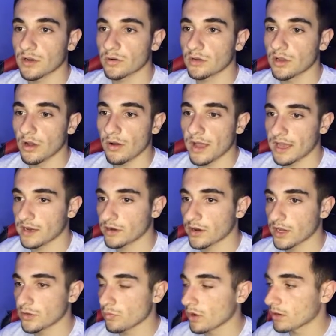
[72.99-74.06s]
go ahead and
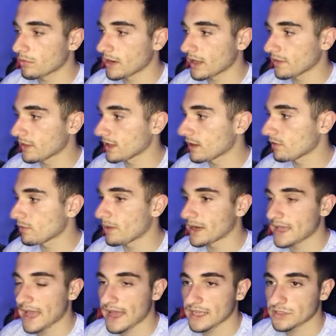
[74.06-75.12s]
create one, but I think
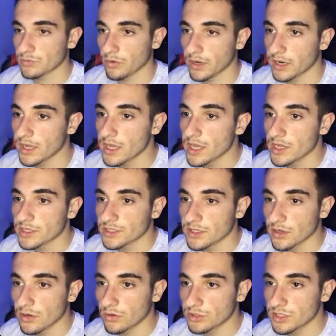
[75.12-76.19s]
everybody has one
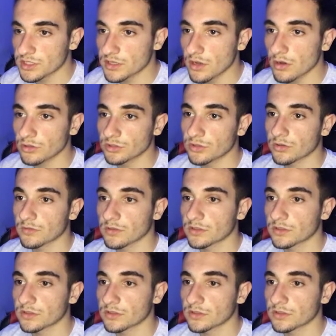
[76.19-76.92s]
so just go to,